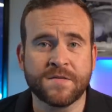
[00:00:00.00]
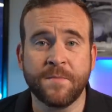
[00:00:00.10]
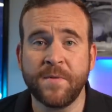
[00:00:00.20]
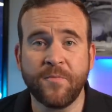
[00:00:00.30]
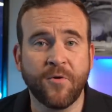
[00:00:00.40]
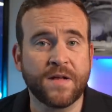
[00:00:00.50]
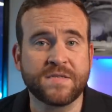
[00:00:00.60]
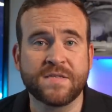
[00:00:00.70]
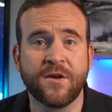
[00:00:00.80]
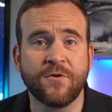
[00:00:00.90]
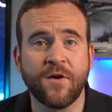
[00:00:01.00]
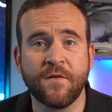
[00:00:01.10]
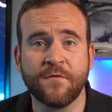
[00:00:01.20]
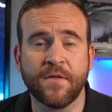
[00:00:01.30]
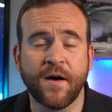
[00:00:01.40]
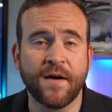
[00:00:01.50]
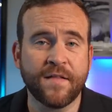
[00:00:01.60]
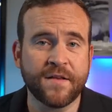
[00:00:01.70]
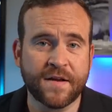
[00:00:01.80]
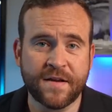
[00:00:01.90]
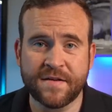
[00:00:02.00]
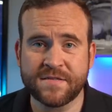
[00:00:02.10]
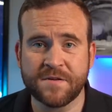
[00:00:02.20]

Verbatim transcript: Some people had sailed over the holidays,